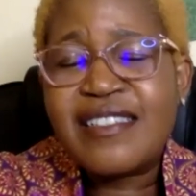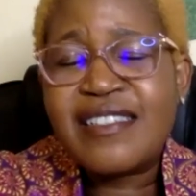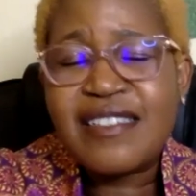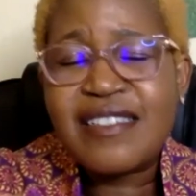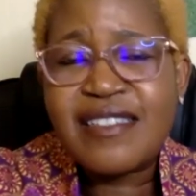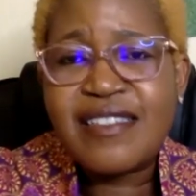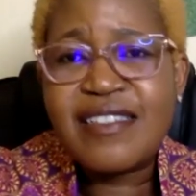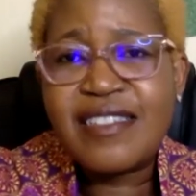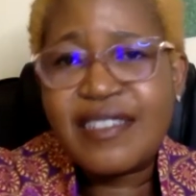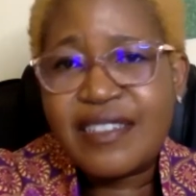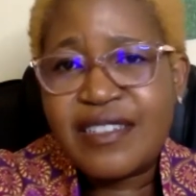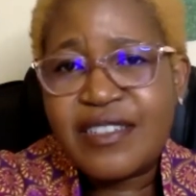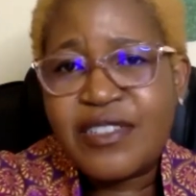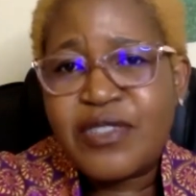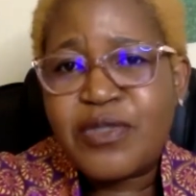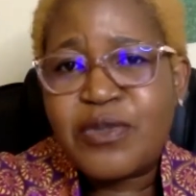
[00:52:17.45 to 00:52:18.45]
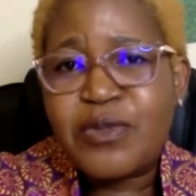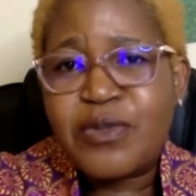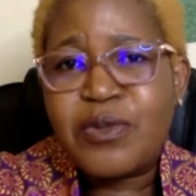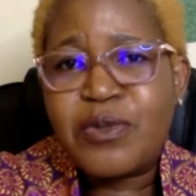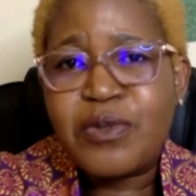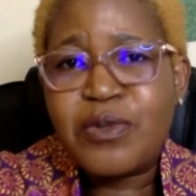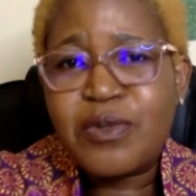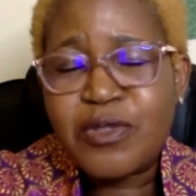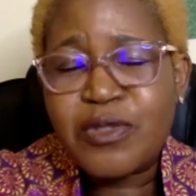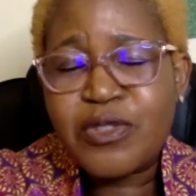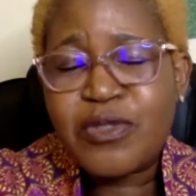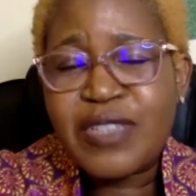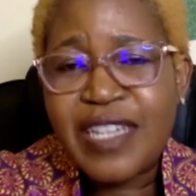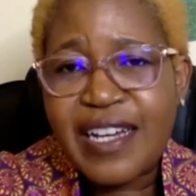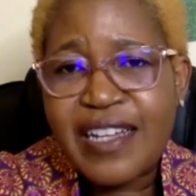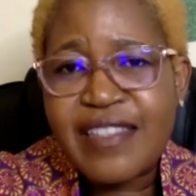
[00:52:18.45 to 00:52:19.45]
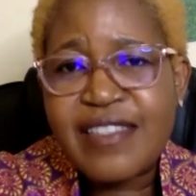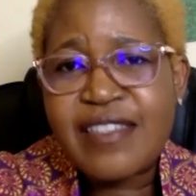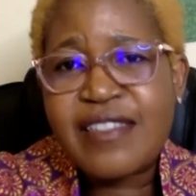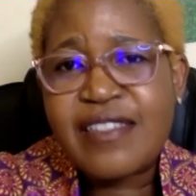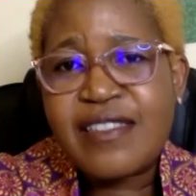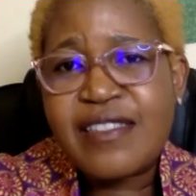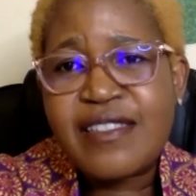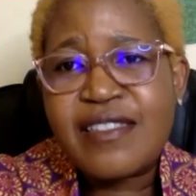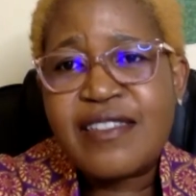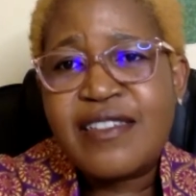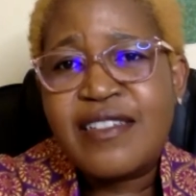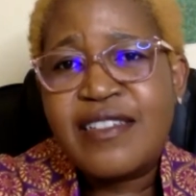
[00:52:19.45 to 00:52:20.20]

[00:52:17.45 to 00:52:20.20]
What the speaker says: listening to the answers,